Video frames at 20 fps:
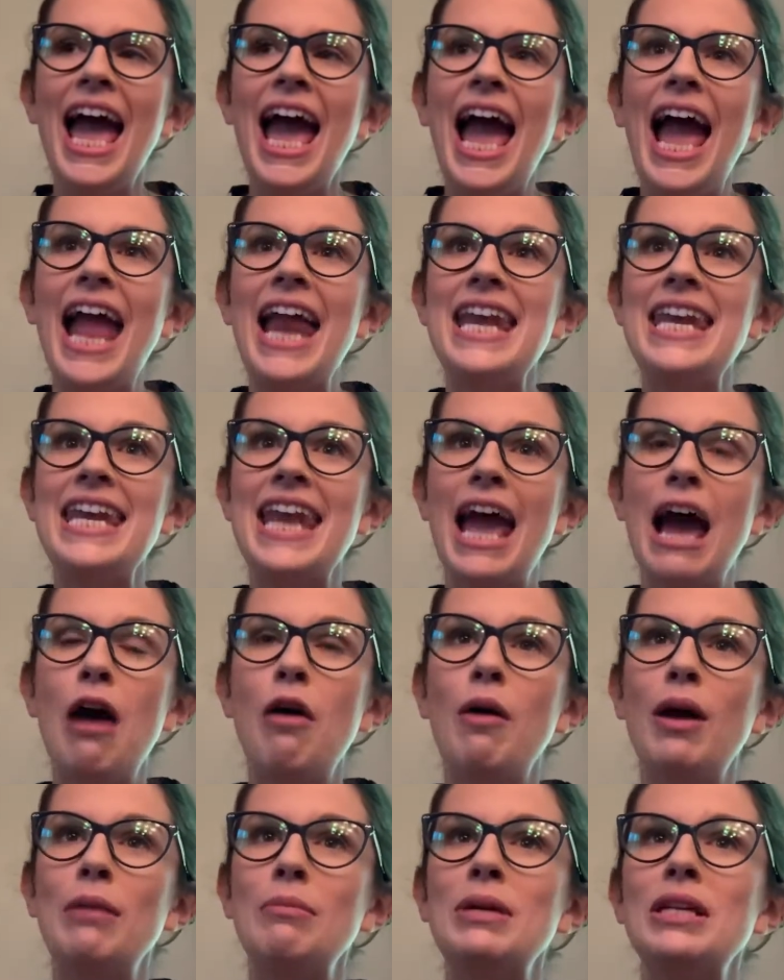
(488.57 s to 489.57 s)
And now
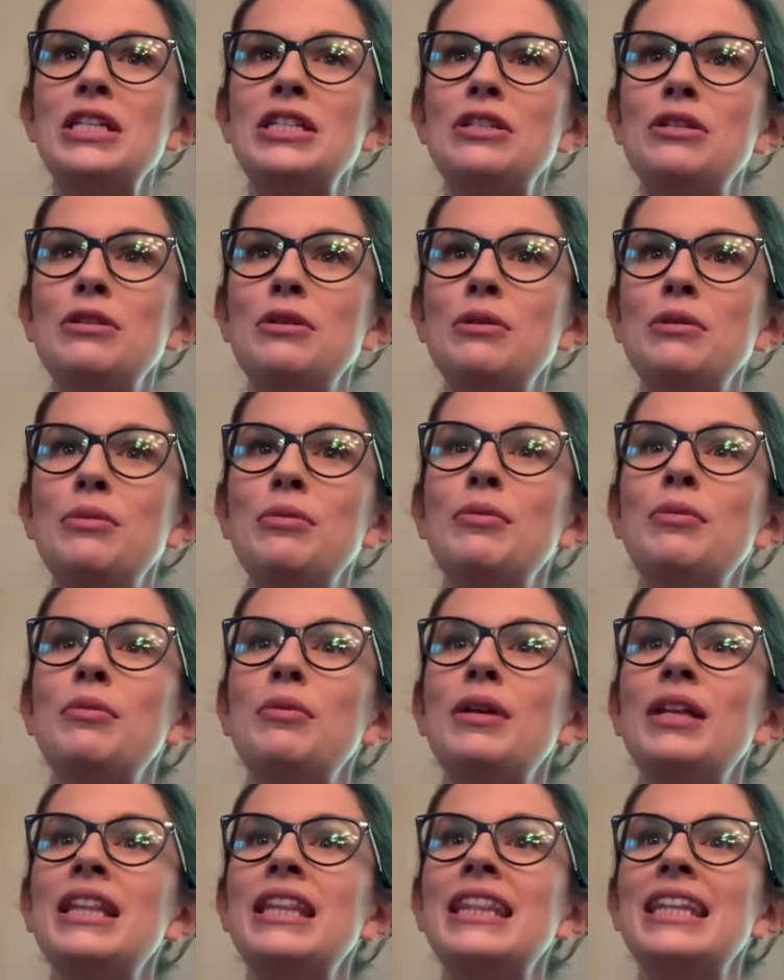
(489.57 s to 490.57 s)
I'm into
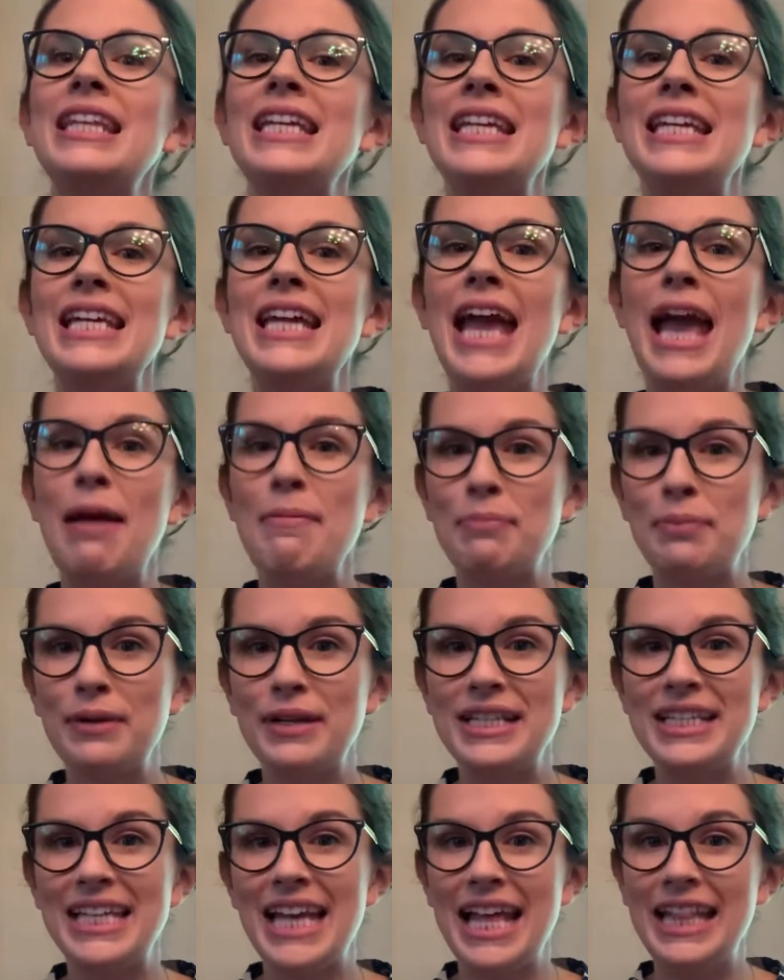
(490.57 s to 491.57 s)
the
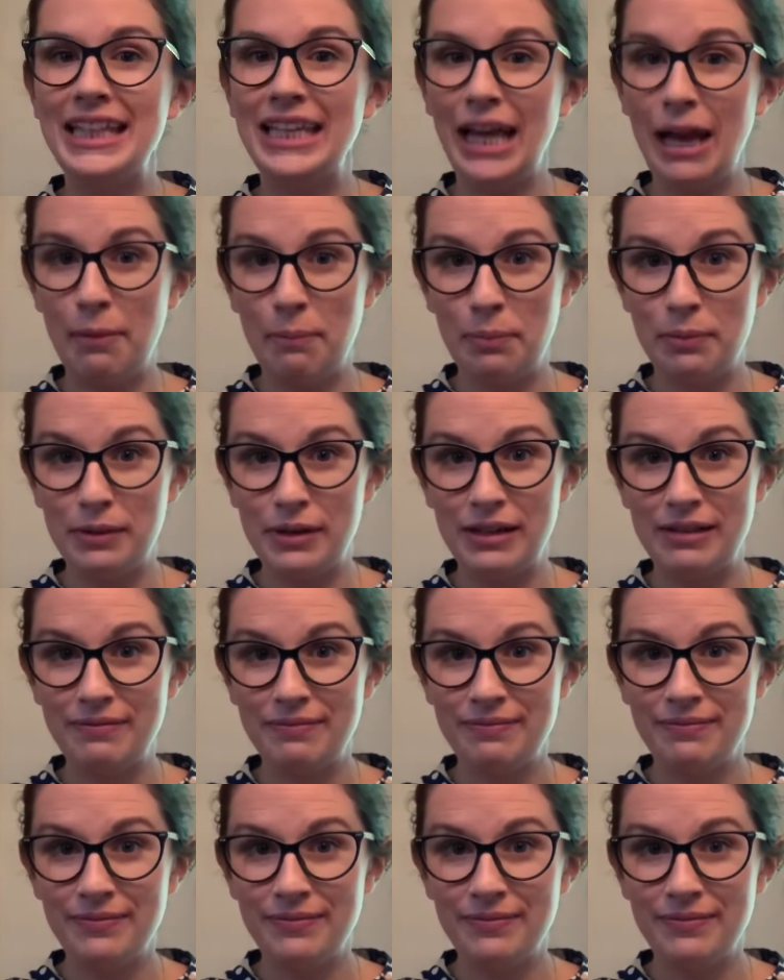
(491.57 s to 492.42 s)
Empress and the Emperor.